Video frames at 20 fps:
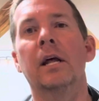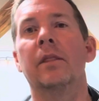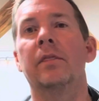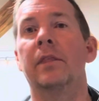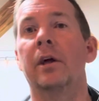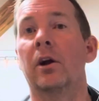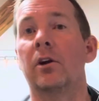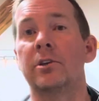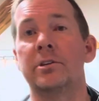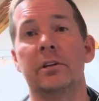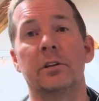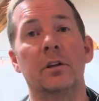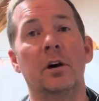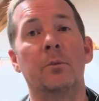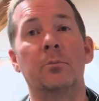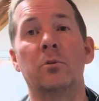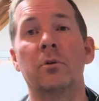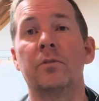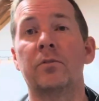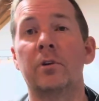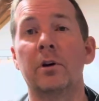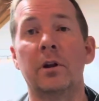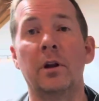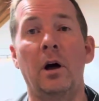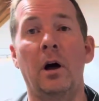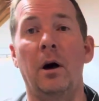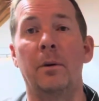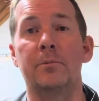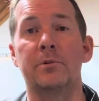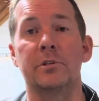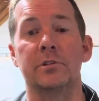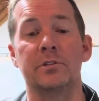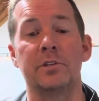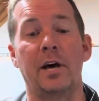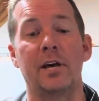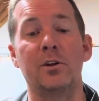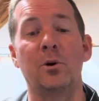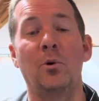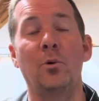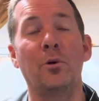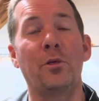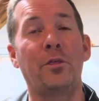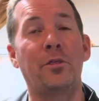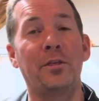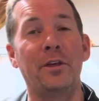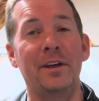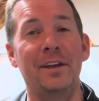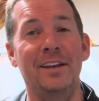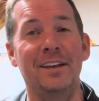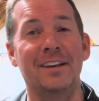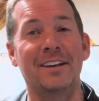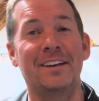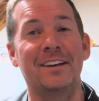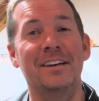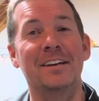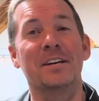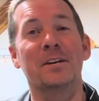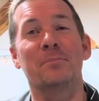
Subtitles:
There's a number of good options. I don't think,